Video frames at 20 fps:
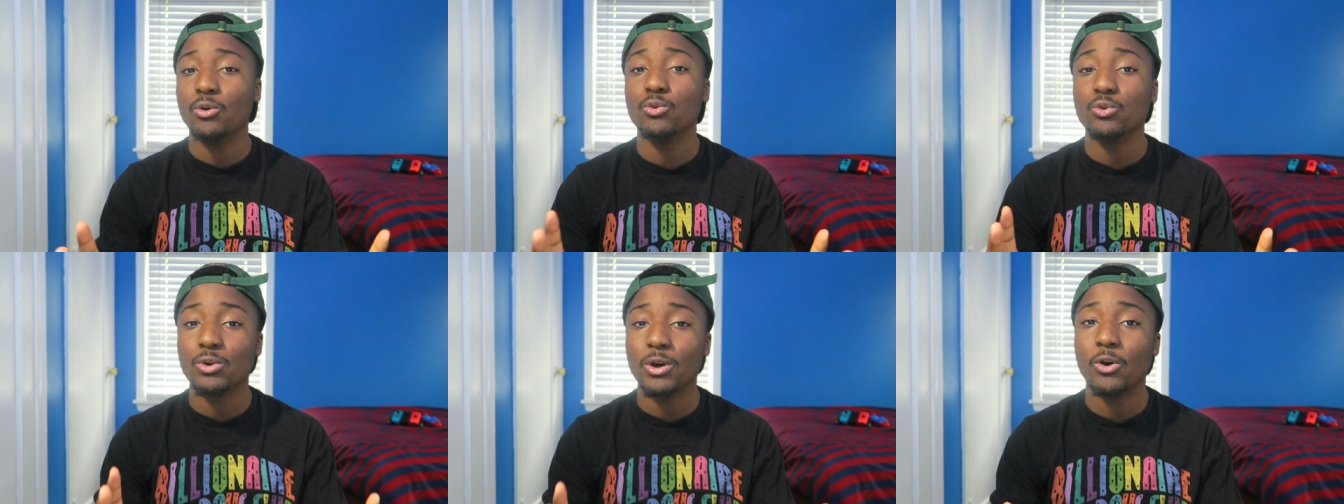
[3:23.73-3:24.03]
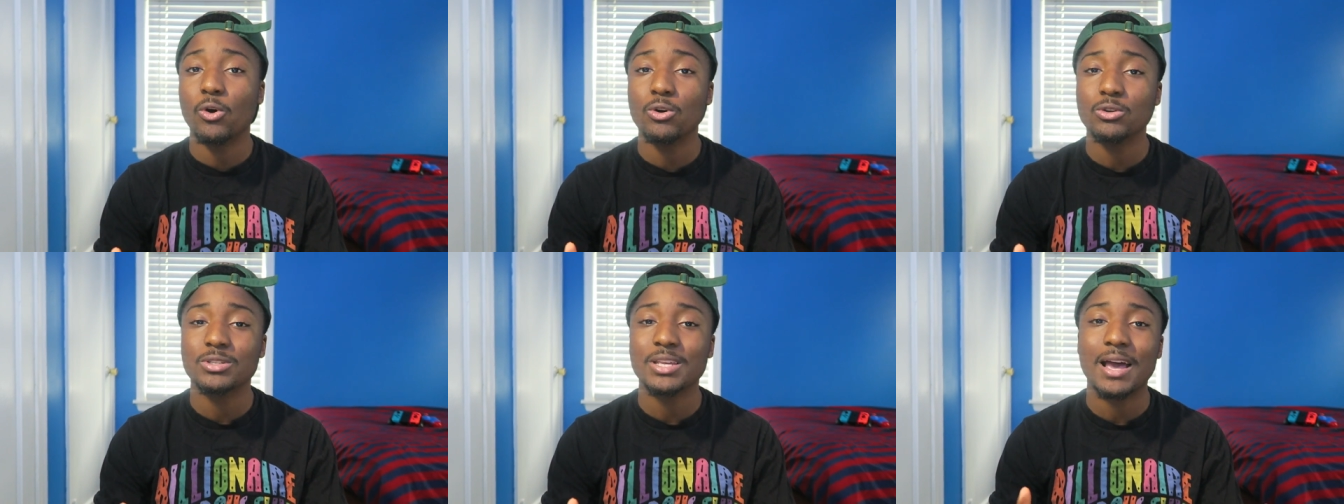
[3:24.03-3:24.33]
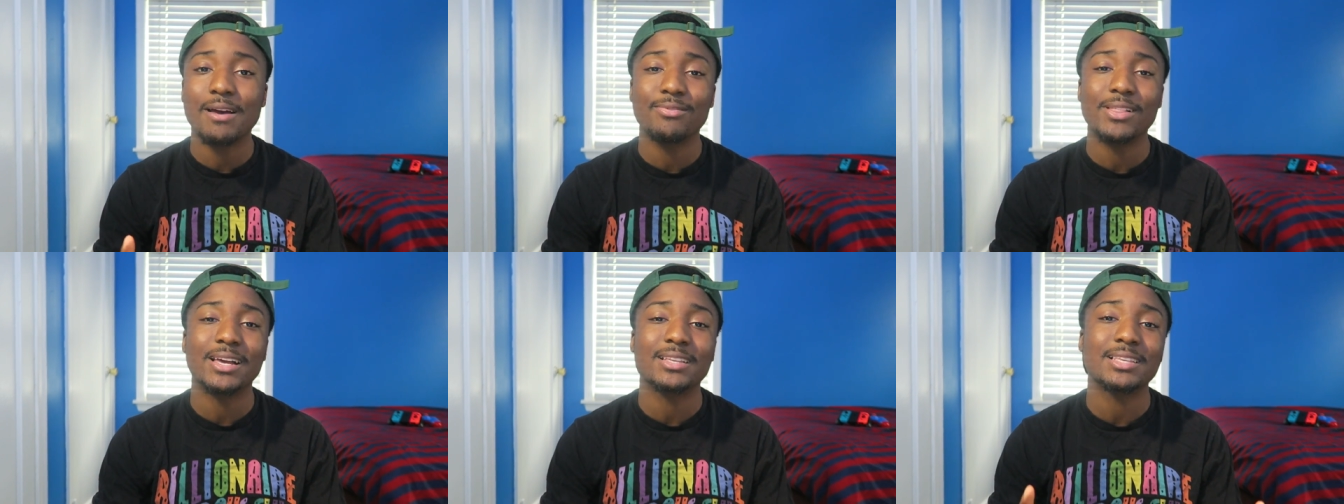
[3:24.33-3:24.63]
you can
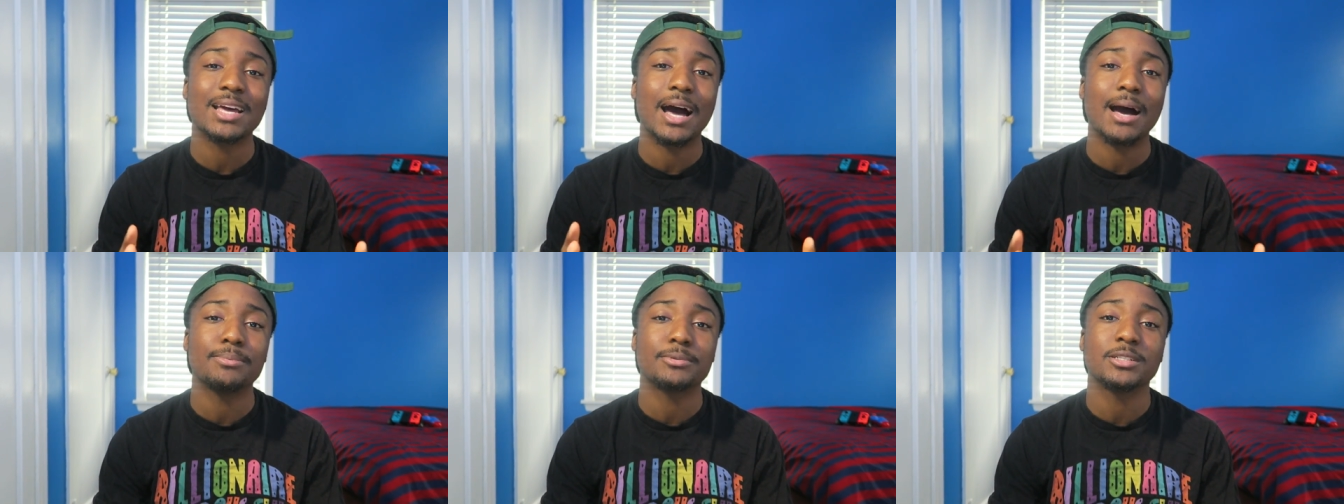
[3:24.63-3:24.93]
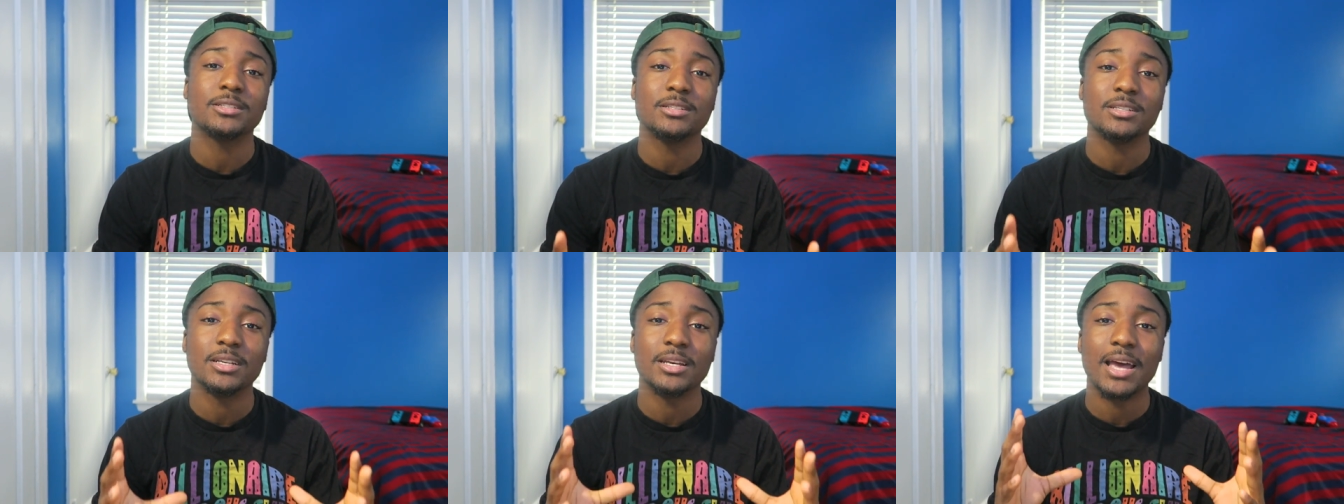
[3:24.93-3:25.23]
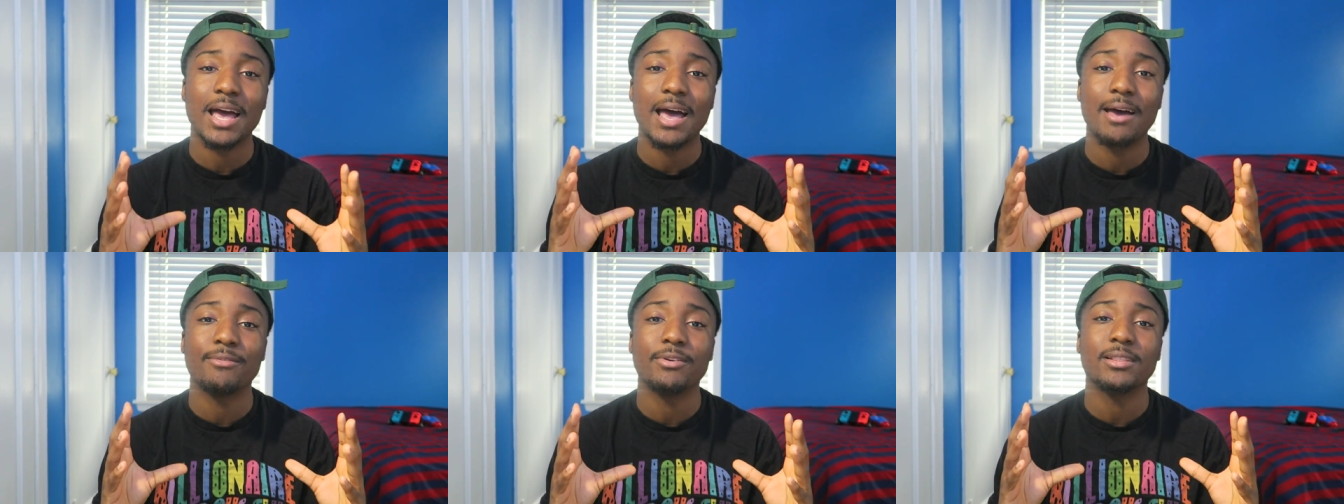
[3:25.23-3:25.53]
also have like the option
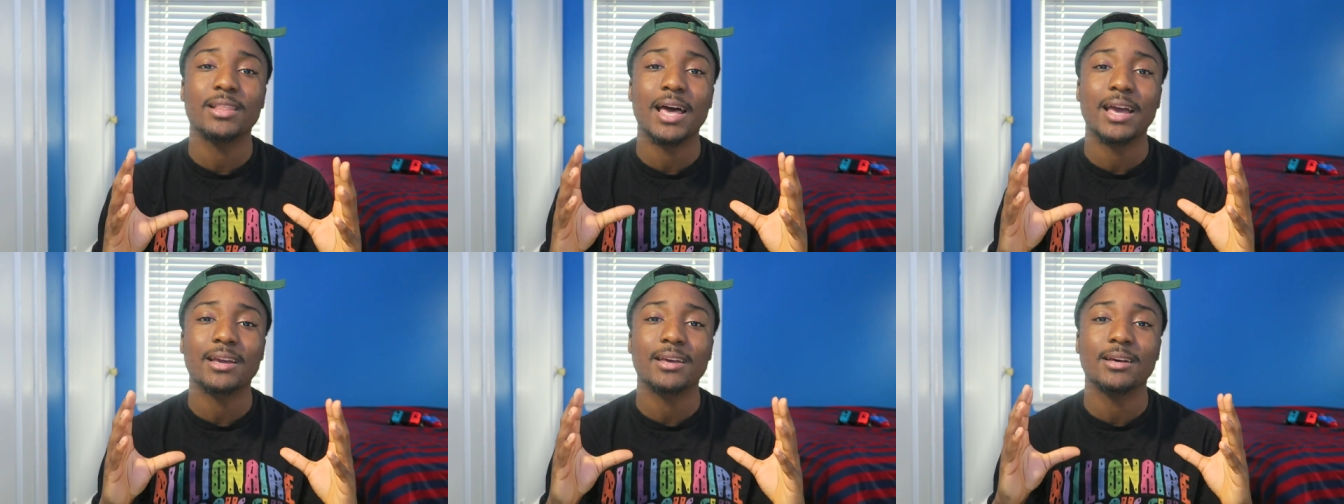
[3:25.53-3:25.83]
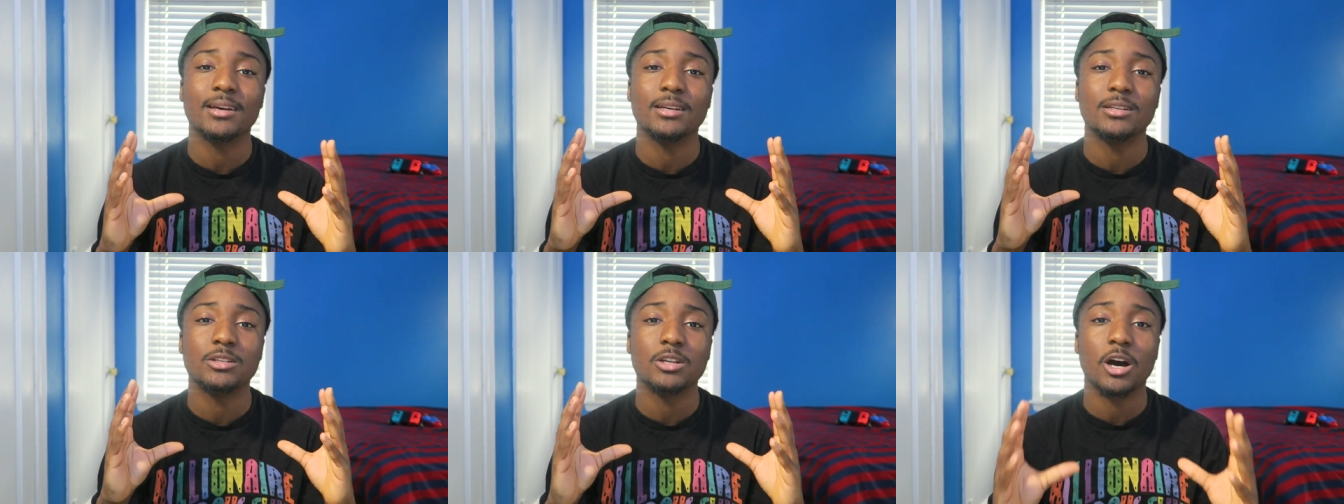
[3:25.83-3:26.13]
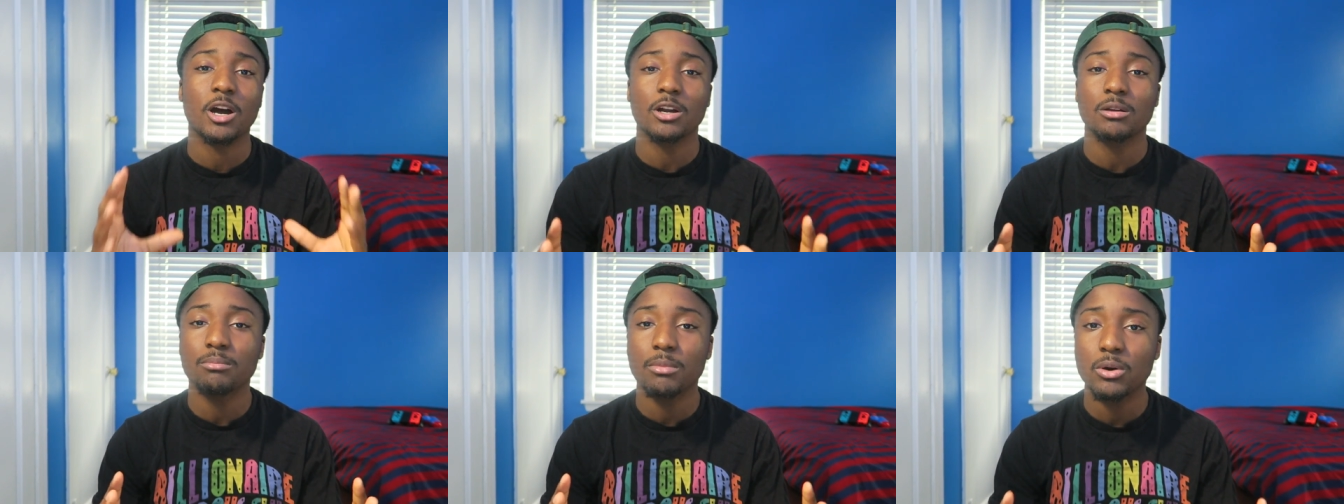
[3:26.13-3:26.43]
to have it like a
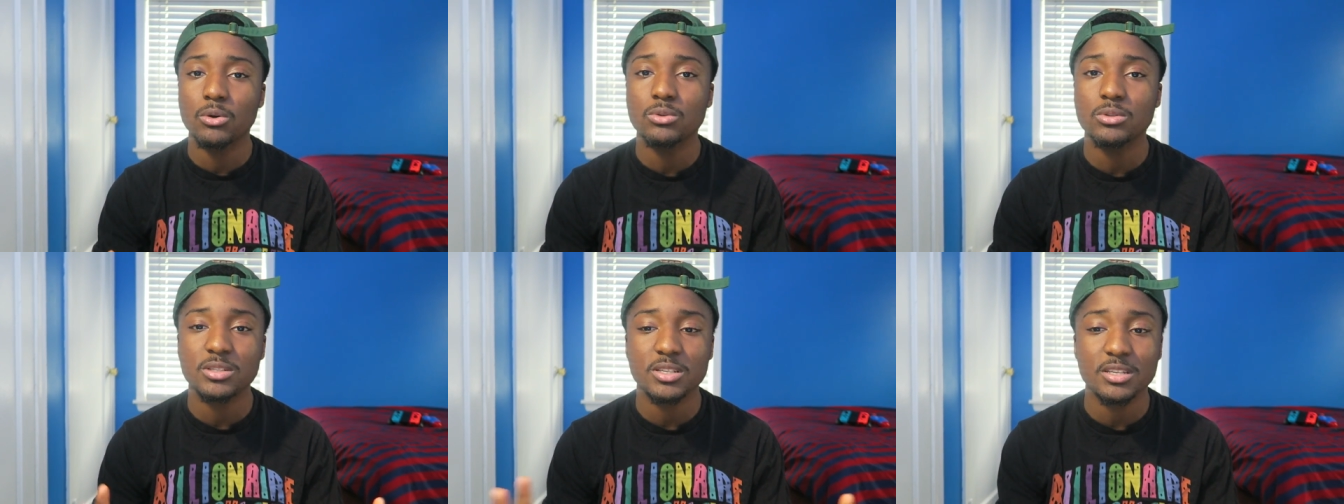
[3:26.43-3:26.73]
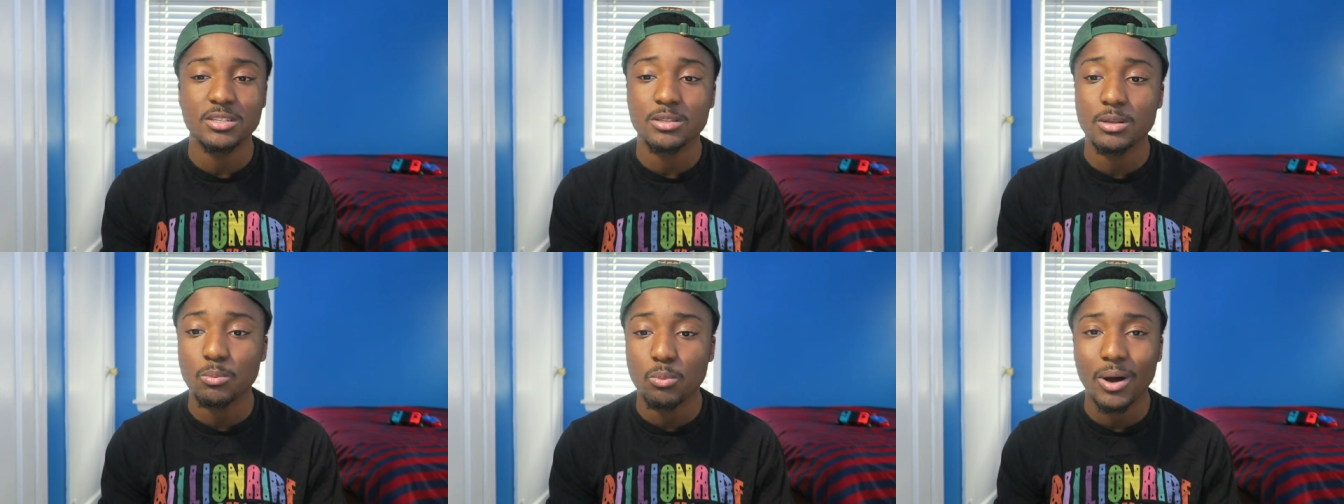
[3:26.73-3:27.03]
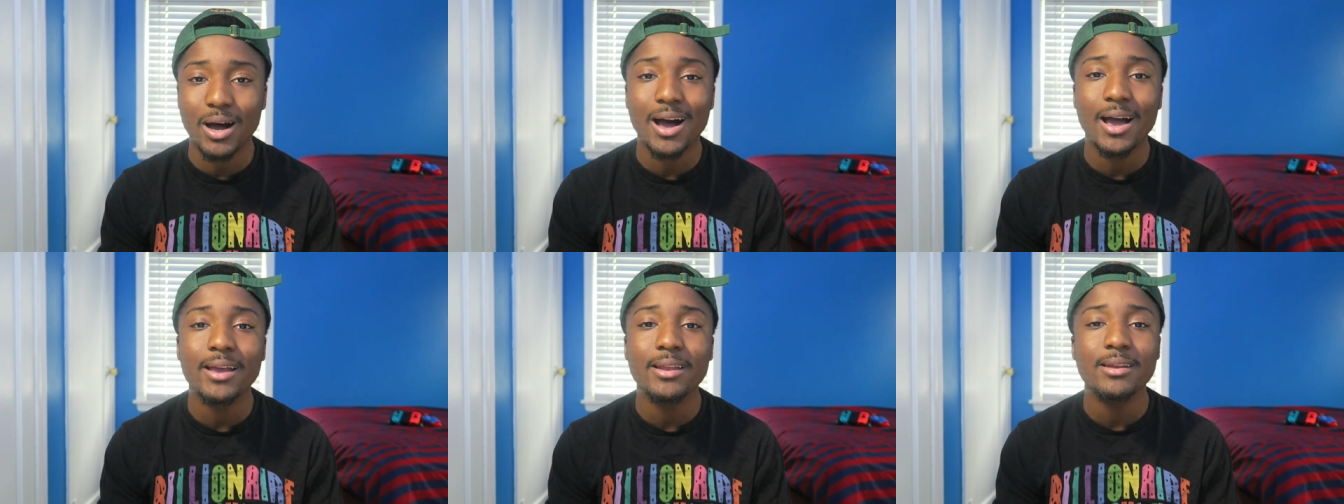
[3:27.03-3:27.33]
dark mode
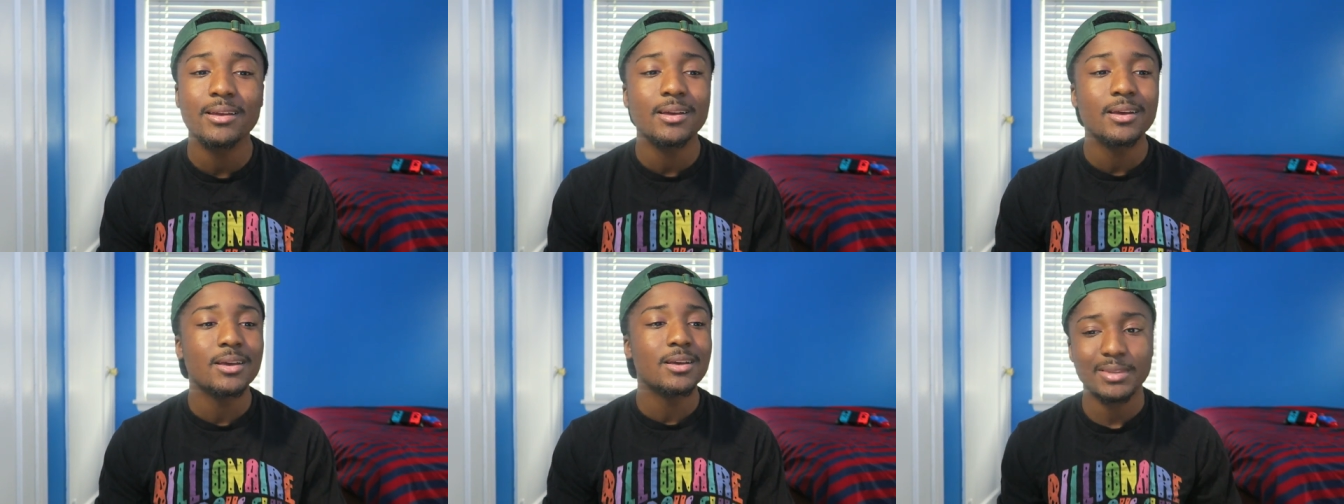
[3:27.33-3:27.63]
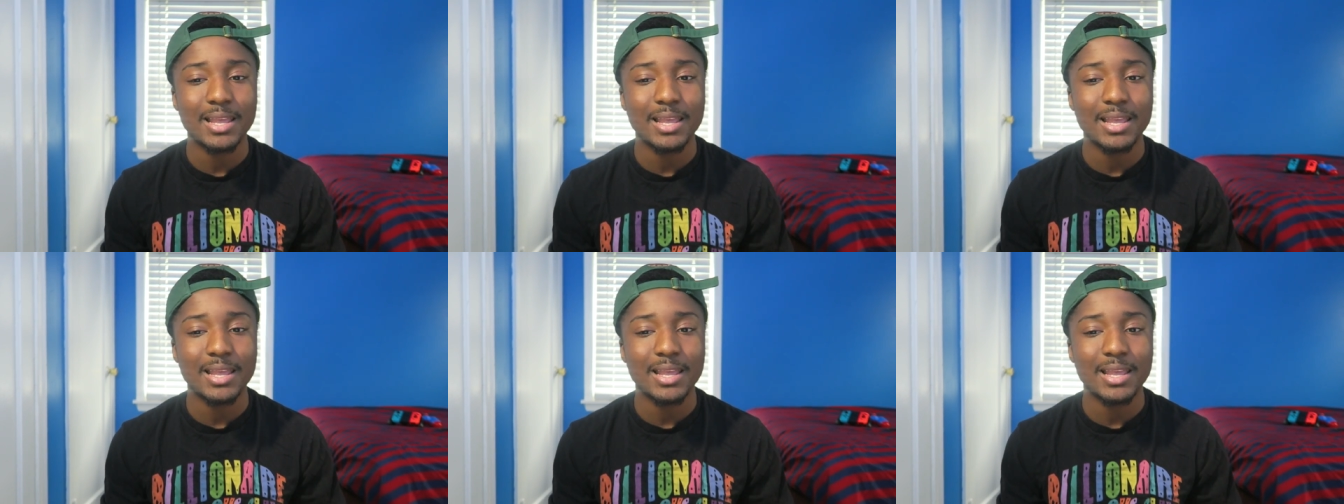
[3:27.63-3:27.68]
system-wide,